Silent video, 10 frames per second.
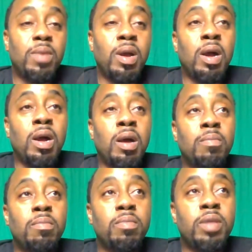
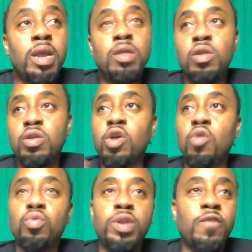That is a
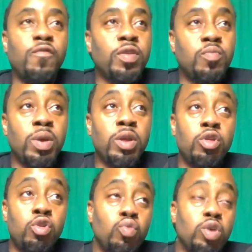total difference, but
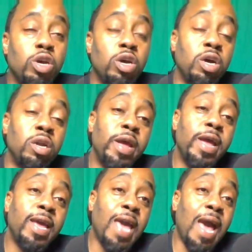you could
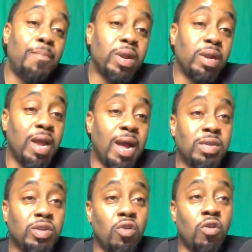
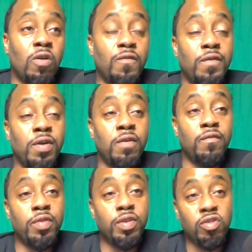capitalize off of
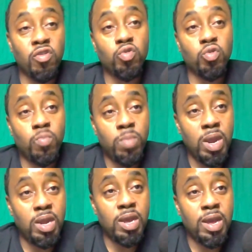the social
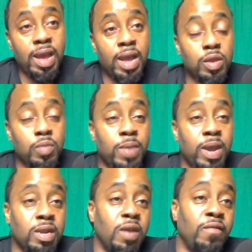media
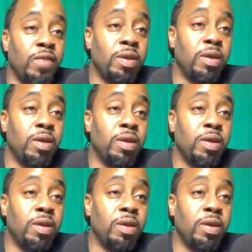aspect of it,